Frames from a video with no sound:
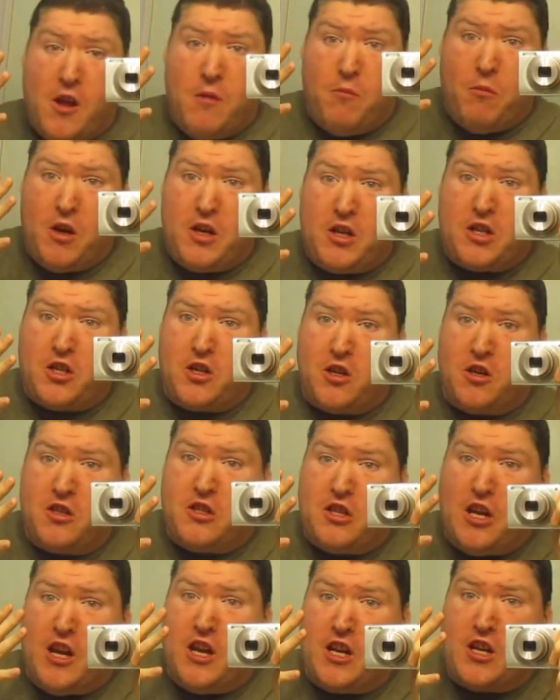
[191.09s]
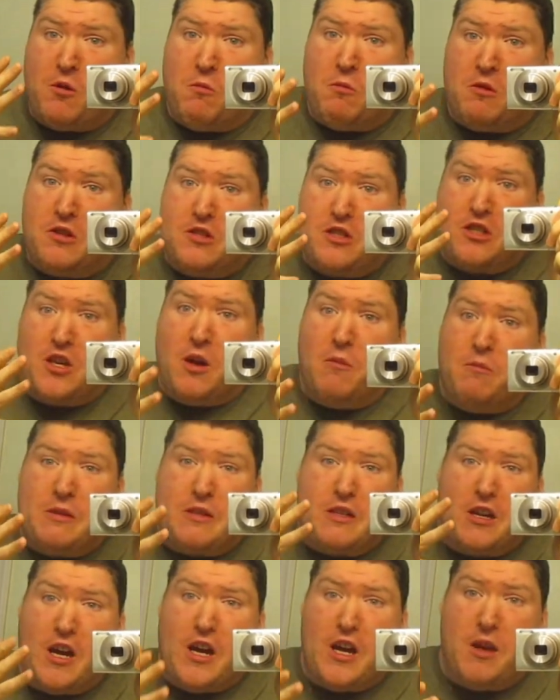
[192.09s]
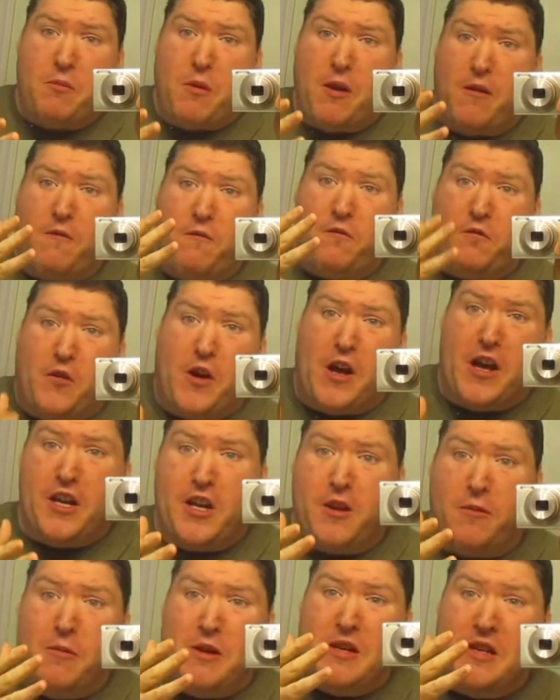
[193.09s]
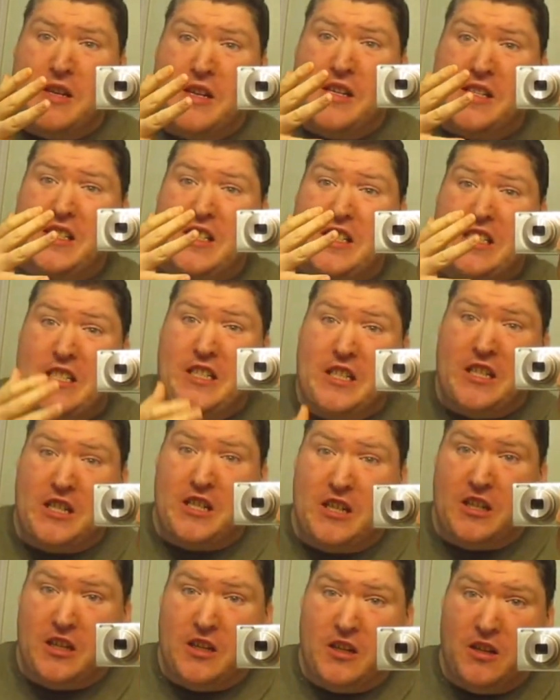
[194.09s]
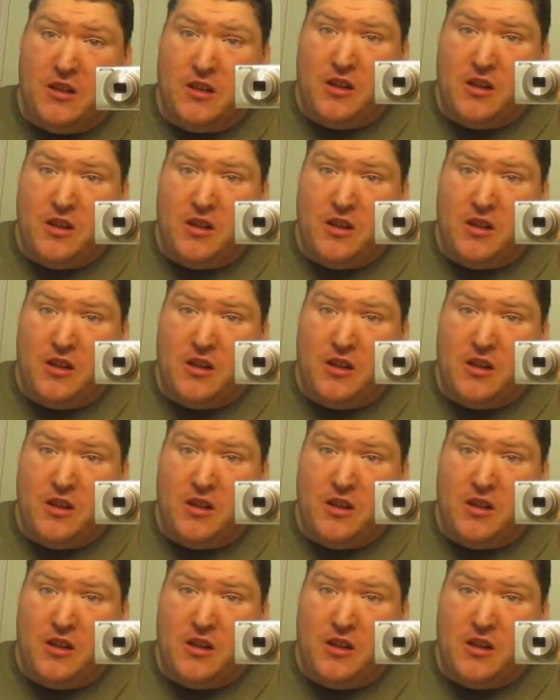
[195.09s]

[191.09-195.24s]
make sure to take it with some type of vitamin C.